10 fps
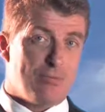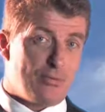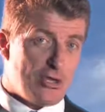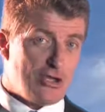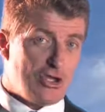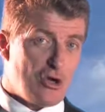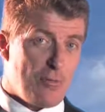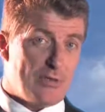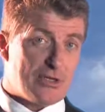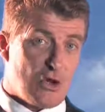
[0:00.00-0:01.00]
Pressure
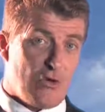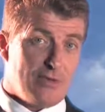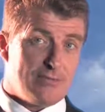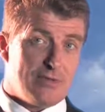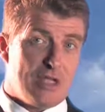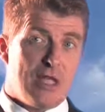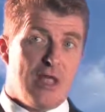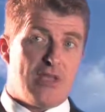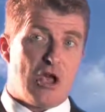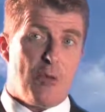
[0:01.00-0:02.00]
drop had gone.
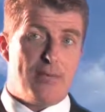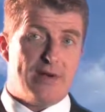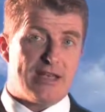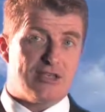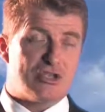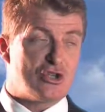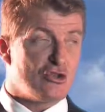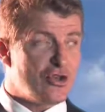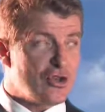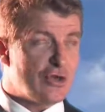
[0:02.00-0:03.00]
The operators
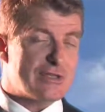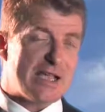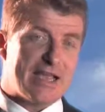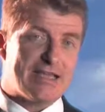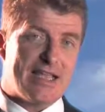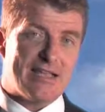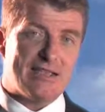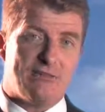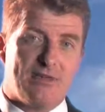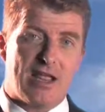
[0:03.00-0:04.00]
could not
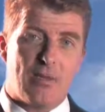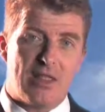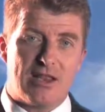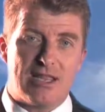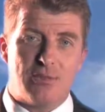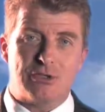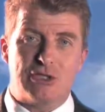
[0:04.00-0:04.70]
identify where the leak was.